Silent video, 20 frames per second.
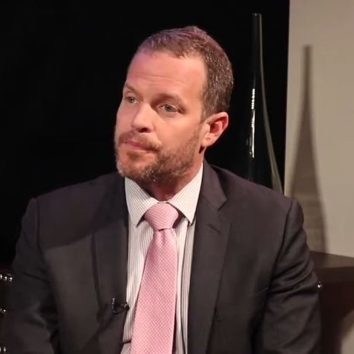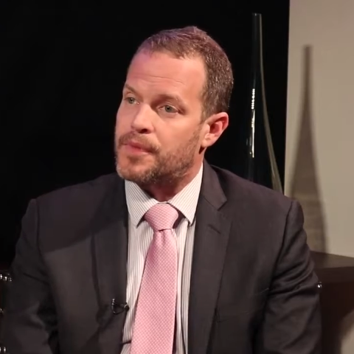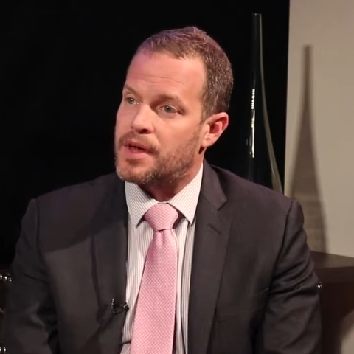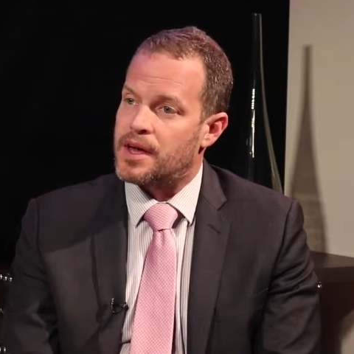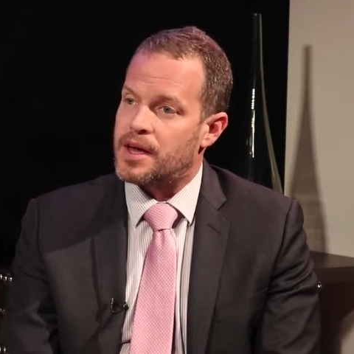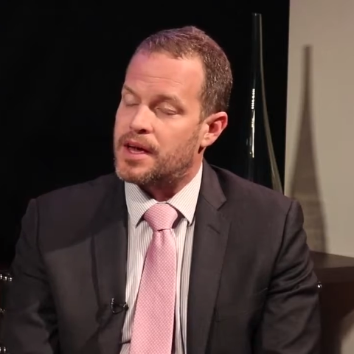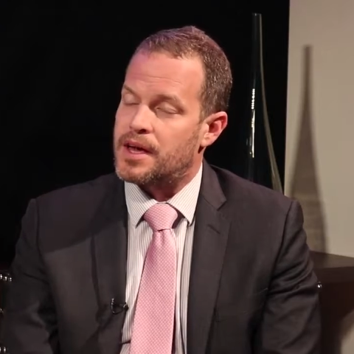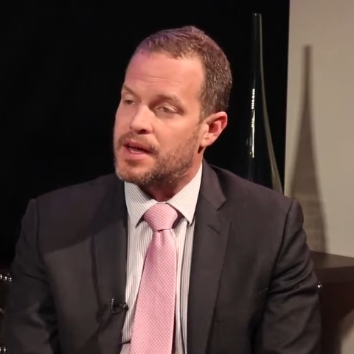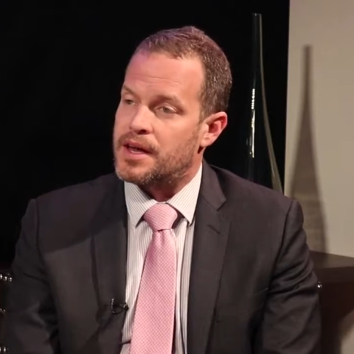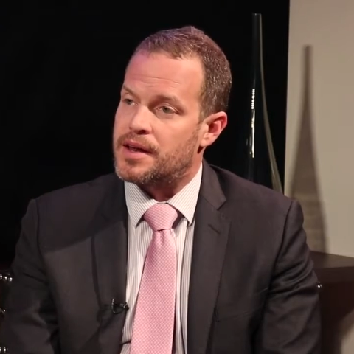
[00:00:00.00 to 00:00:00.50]

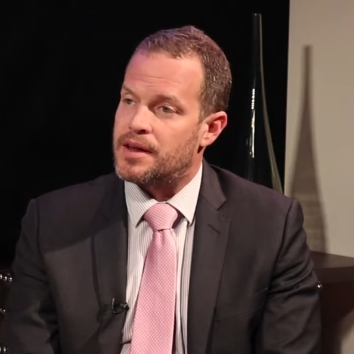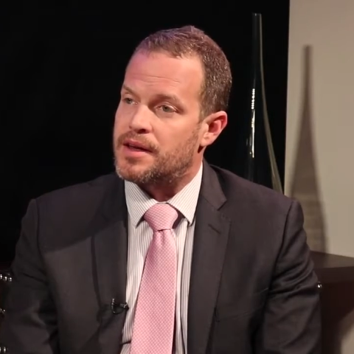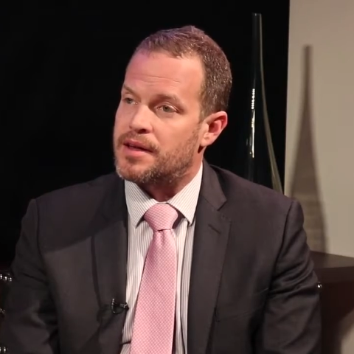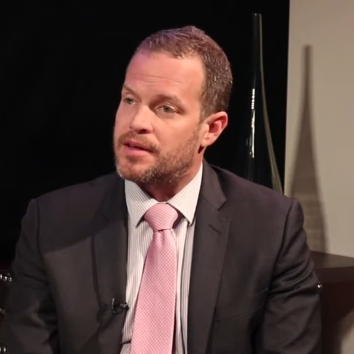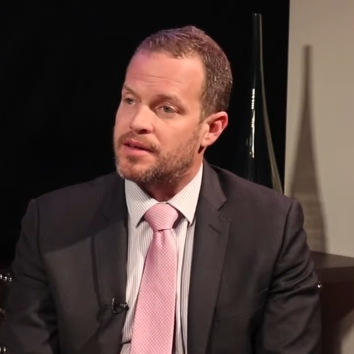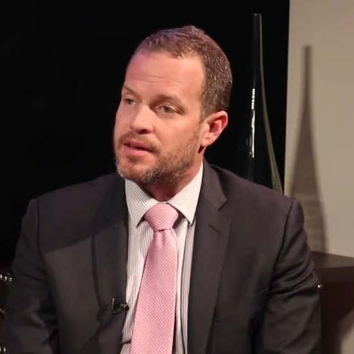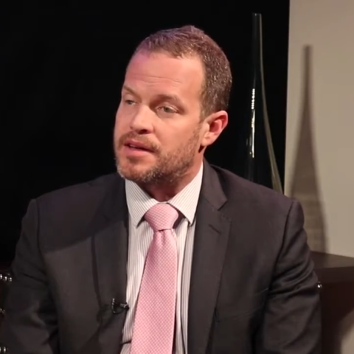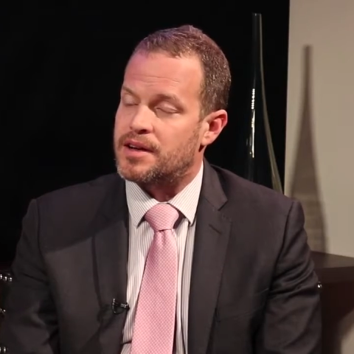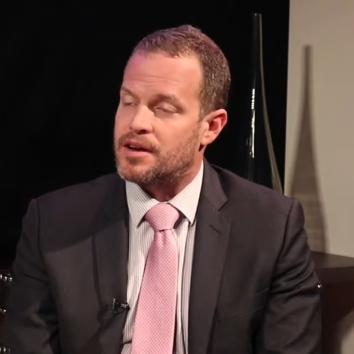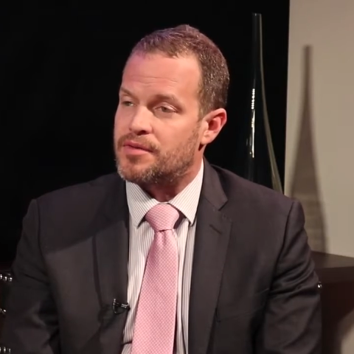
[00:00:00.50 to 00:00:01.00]
And,
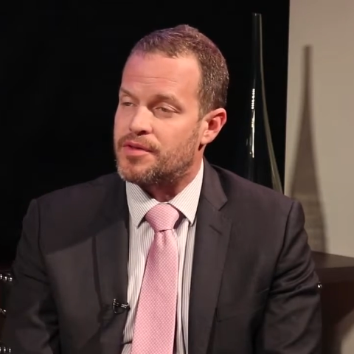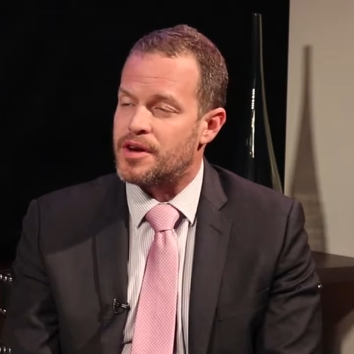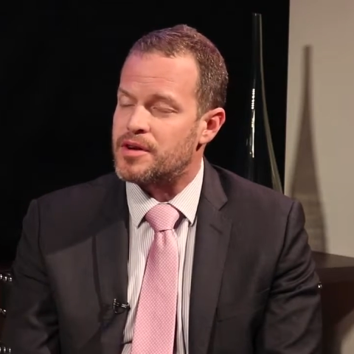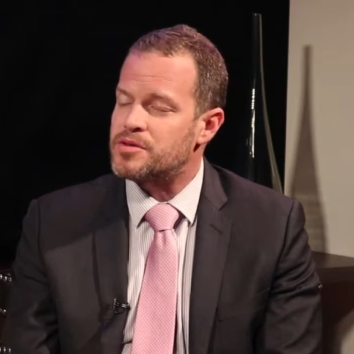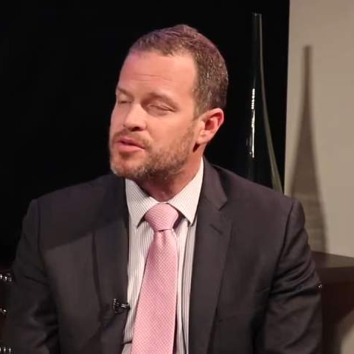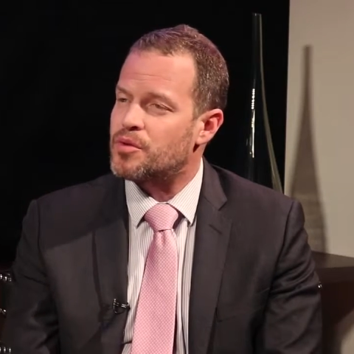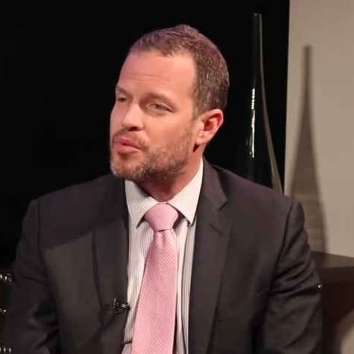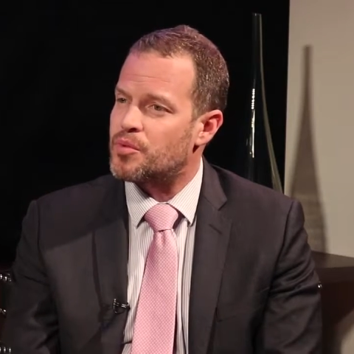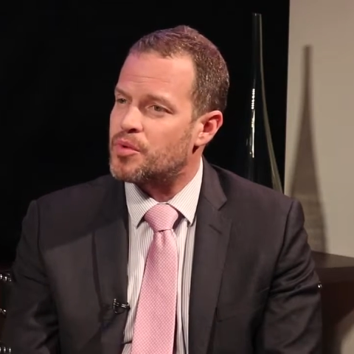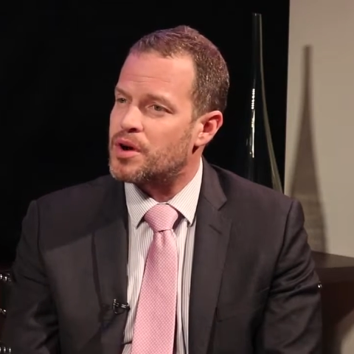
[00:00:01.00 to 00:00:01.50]
you know,
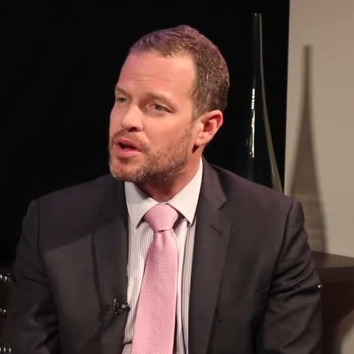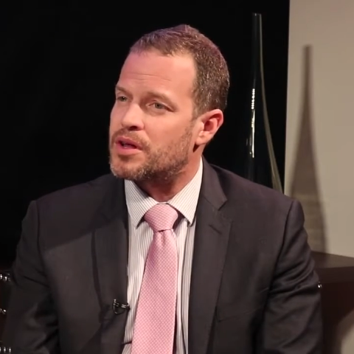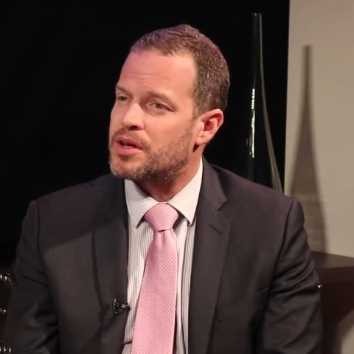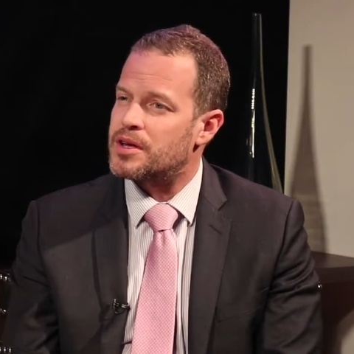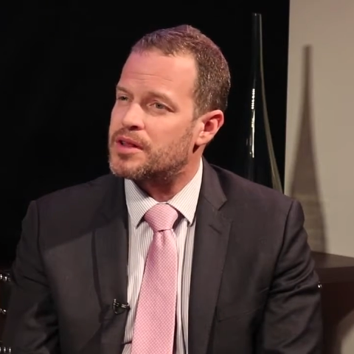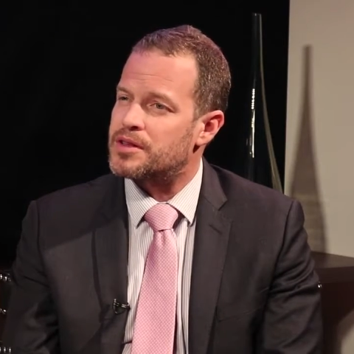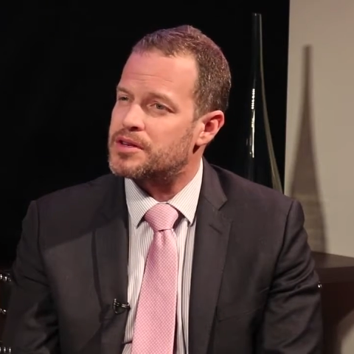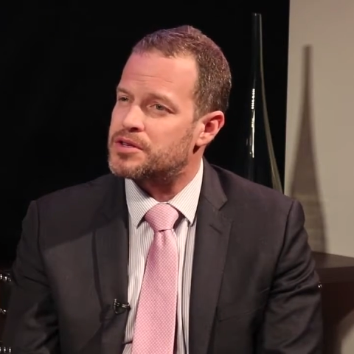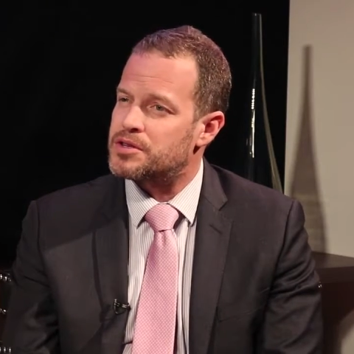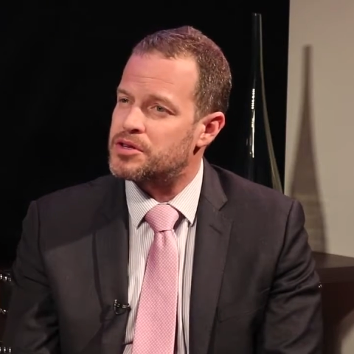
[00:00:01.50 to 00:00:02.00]
those are
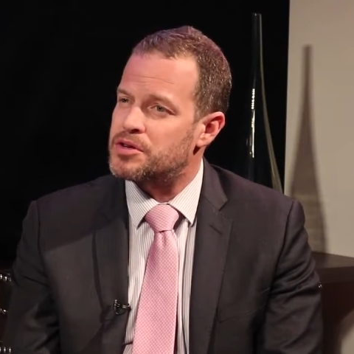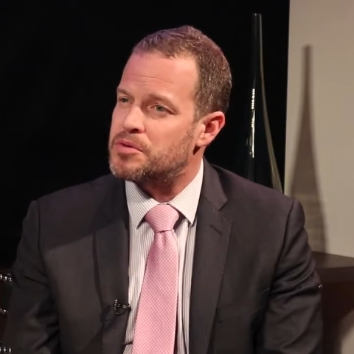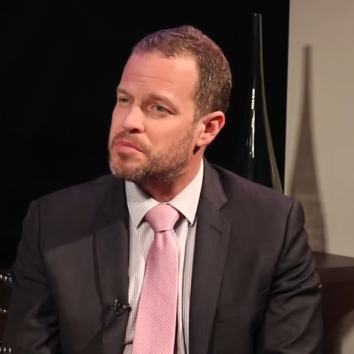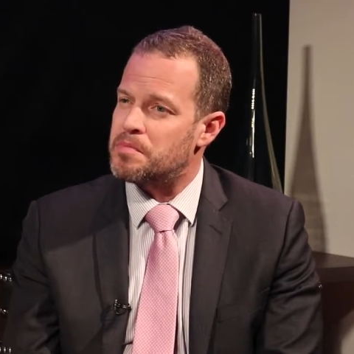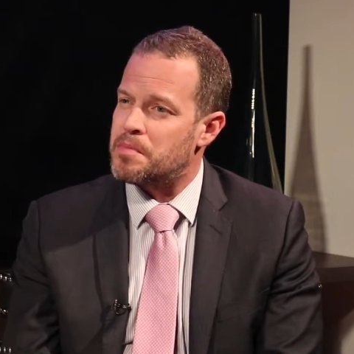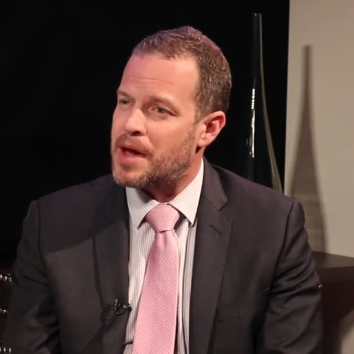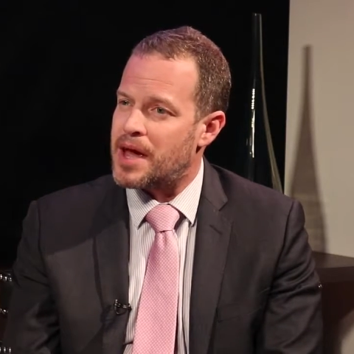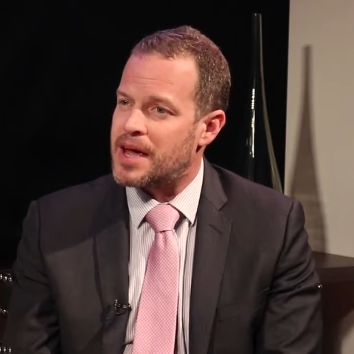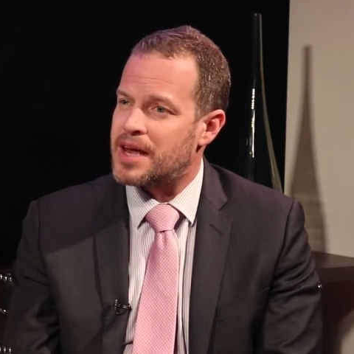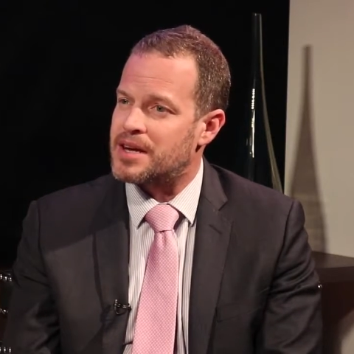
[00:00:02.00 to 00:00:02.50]
really the two
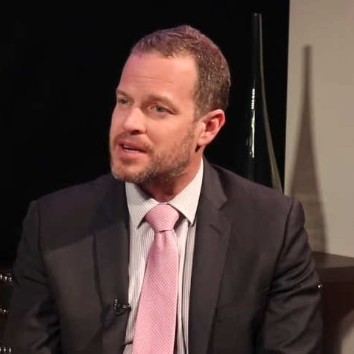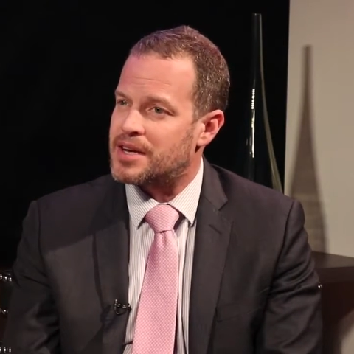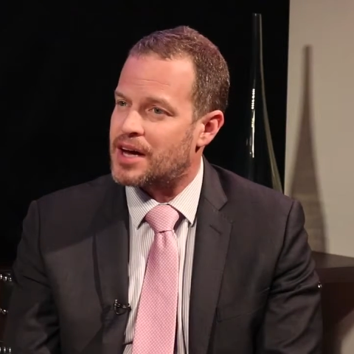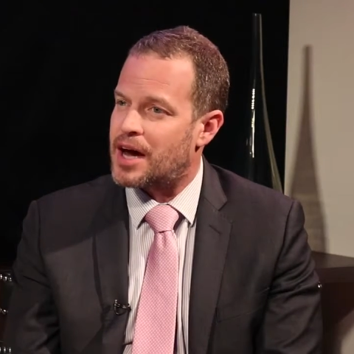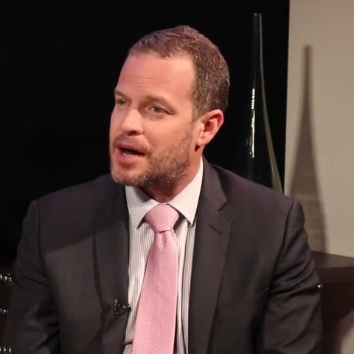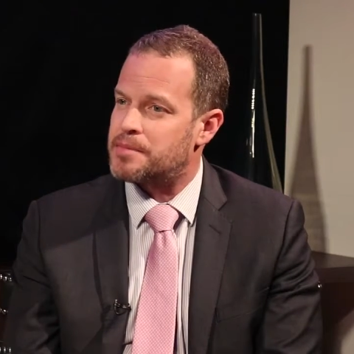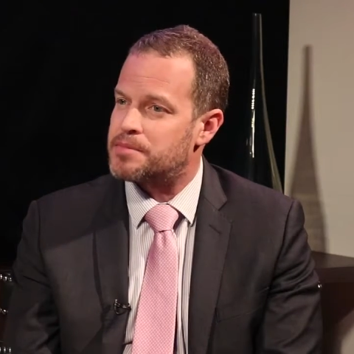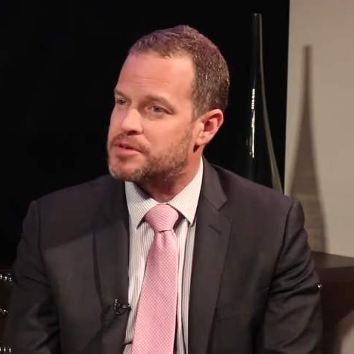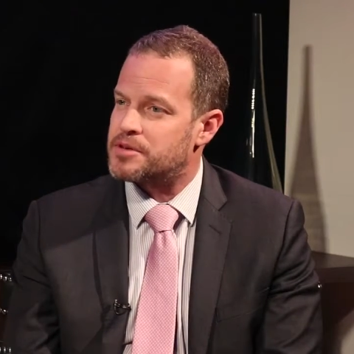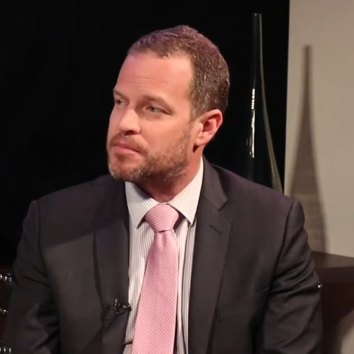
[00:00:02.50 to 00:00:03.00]
main
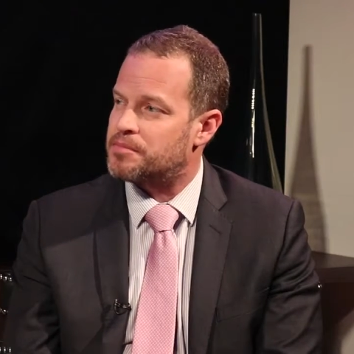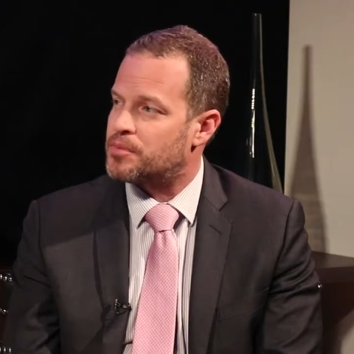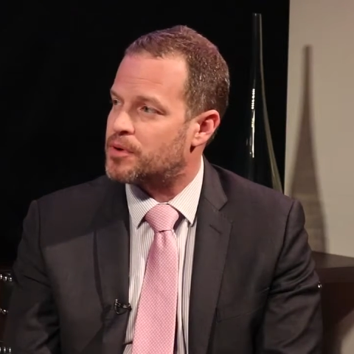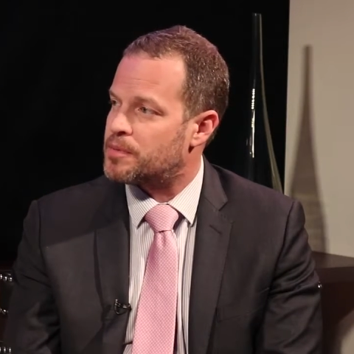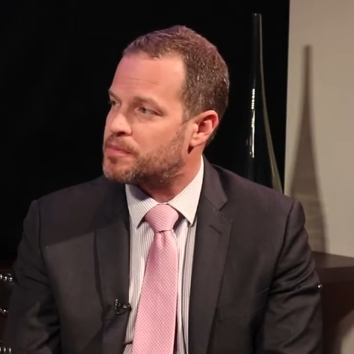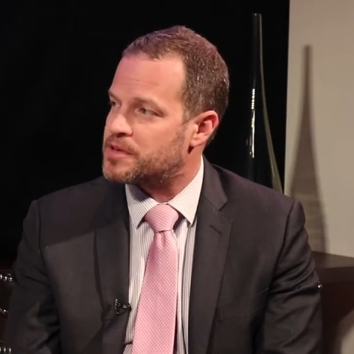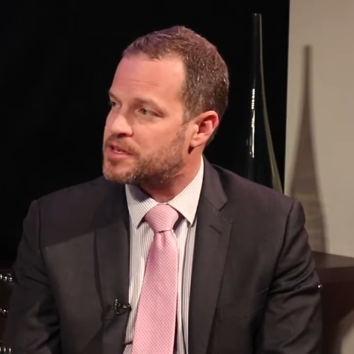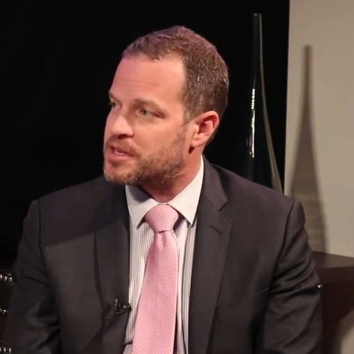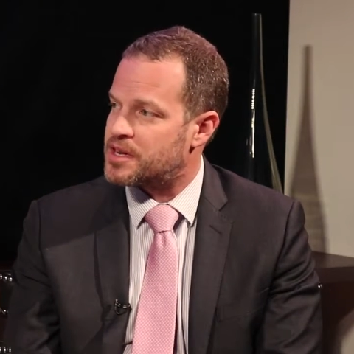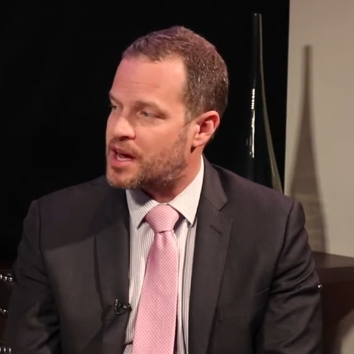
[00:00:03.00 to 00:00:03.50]
types of
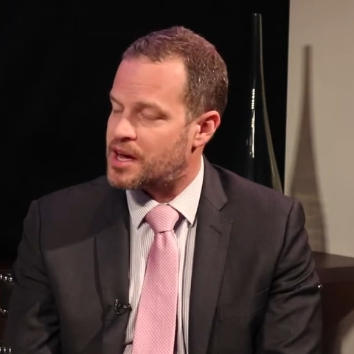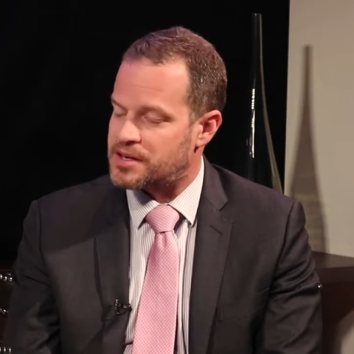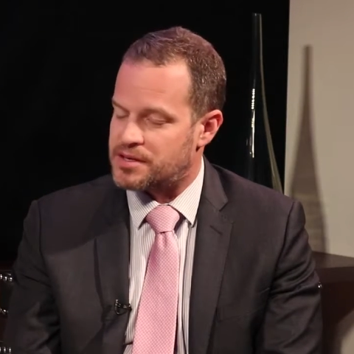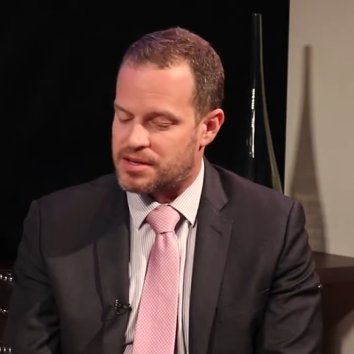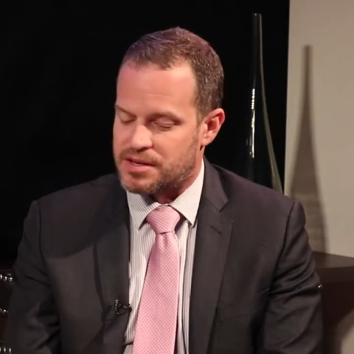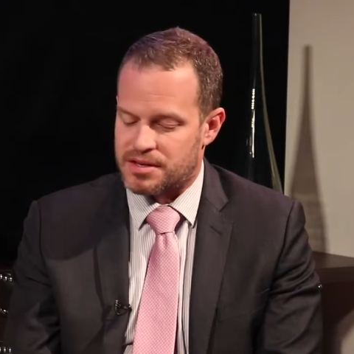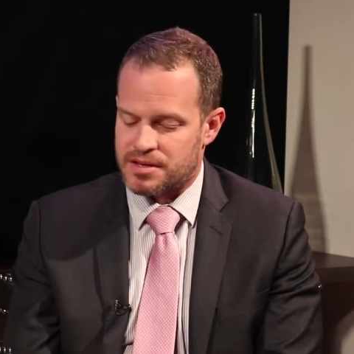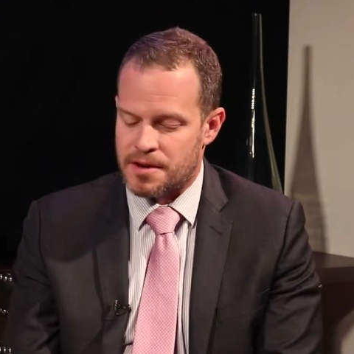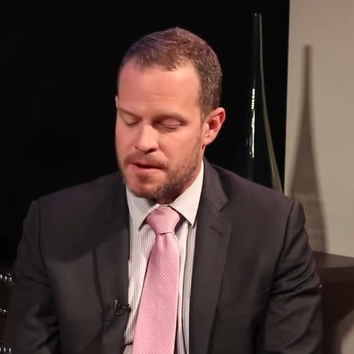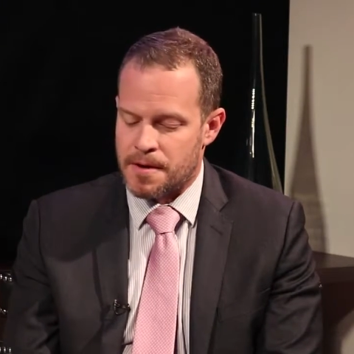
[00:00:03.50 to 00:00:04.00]
premise cases.